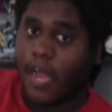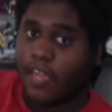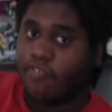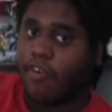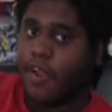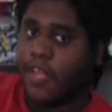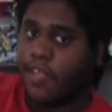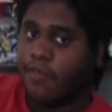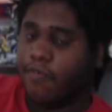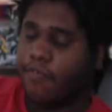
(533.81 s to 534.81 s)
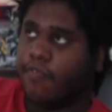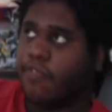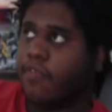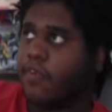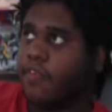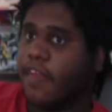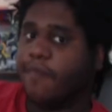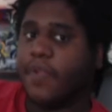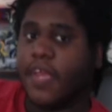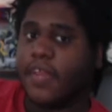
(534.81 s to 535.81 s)
I try to use, because
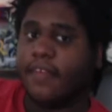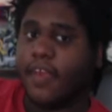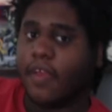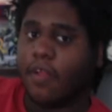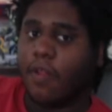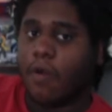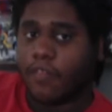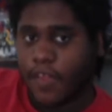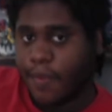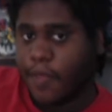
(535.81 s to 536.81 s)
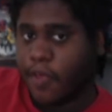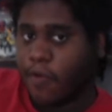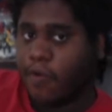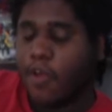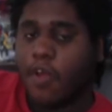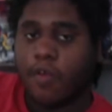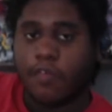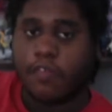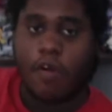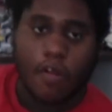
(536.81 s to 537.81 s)
I've played a deck a long time ago,
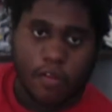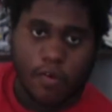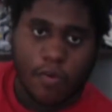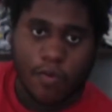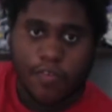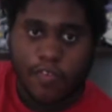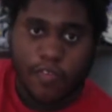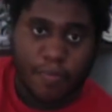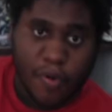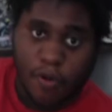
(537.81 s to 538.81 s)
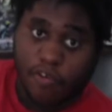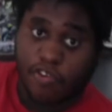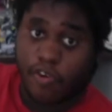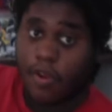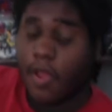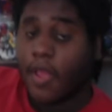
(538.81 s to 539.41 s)
was called Corrosis the Purger,